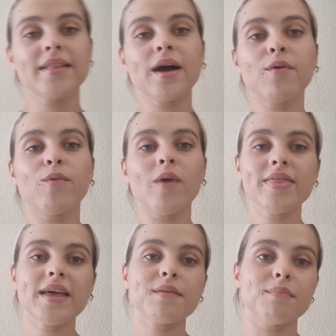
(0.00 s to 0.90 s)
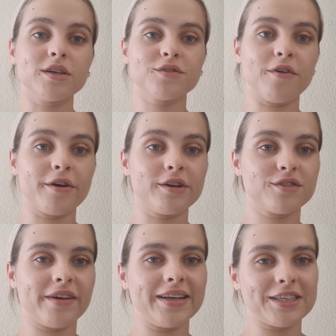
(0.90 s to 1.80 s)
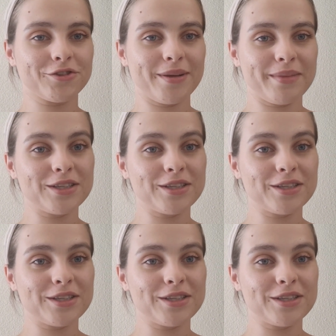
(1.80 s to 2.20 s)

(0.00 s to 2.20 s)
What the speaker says: Now, one that most foreigners find extremely